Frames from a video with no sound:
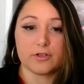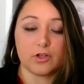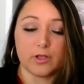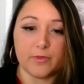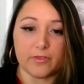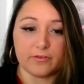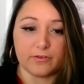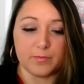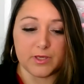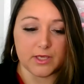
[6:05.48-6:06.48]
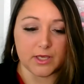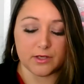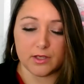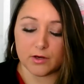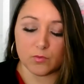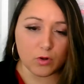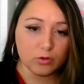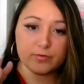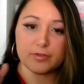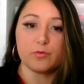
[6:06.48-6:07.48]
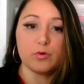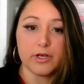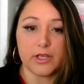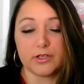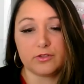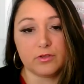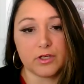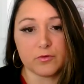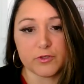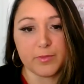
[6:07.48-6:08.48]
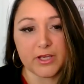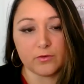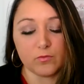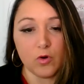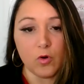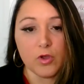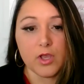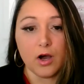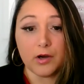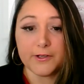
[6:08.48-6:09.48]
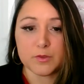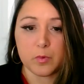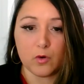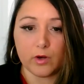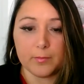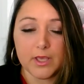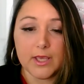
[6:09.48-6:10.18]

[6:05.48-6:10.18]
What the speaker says: Clemens to be in a role of authority and in a respected role on his program.